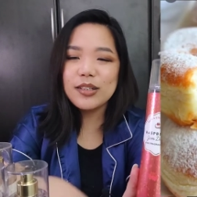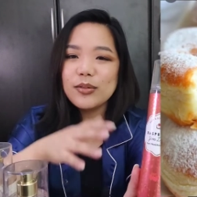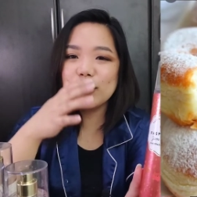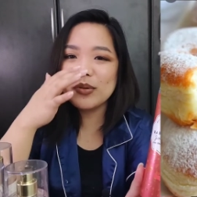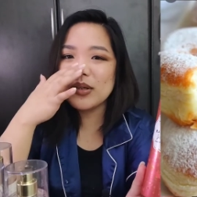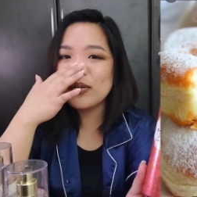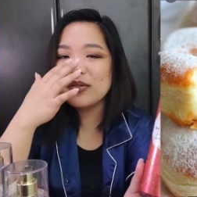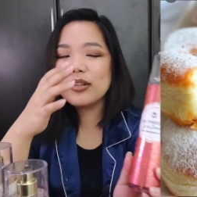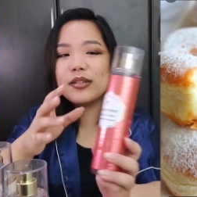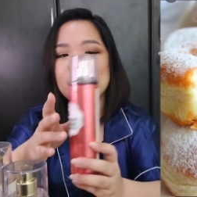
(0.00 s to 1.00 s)
No, una
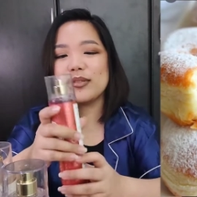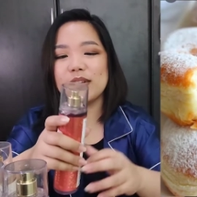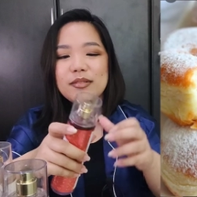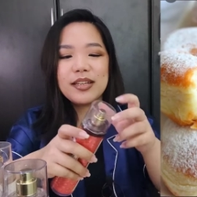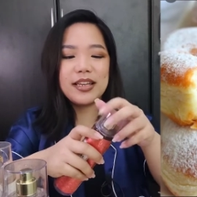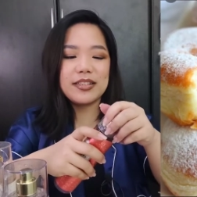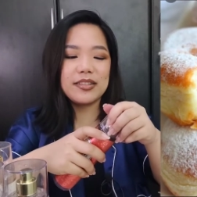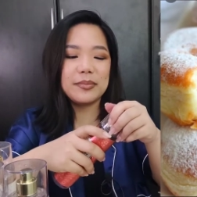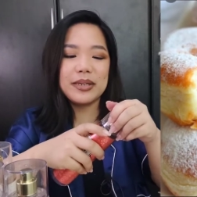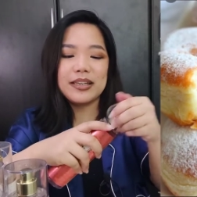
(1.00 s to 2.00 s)
kong ano, na
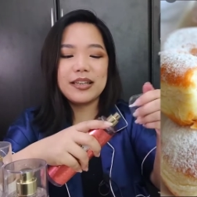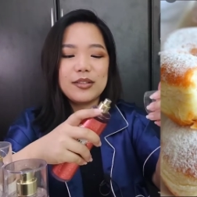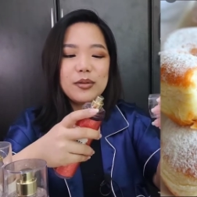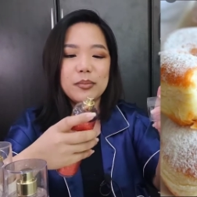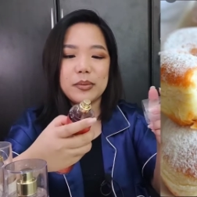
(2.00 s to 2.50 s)
realized na may ganitong